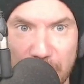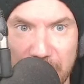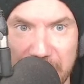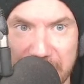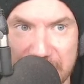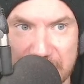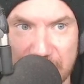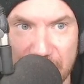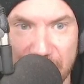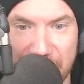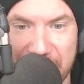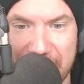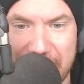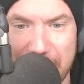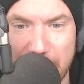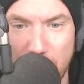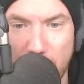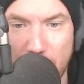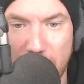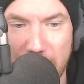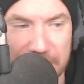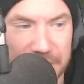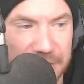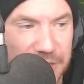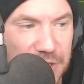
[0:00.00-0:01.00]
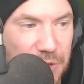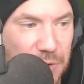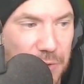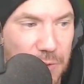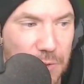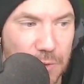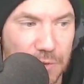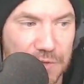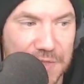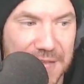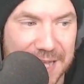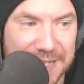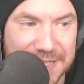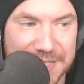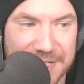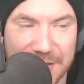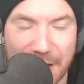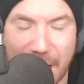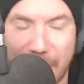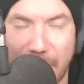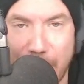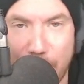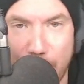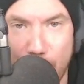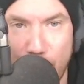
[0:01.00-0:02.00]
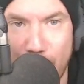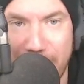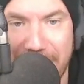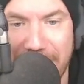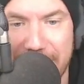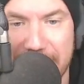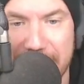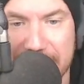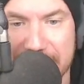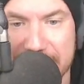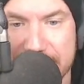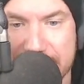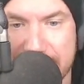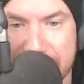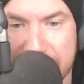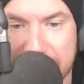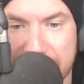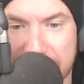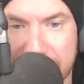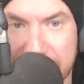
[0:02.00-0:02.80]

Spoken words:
us on that one too. That's crazy.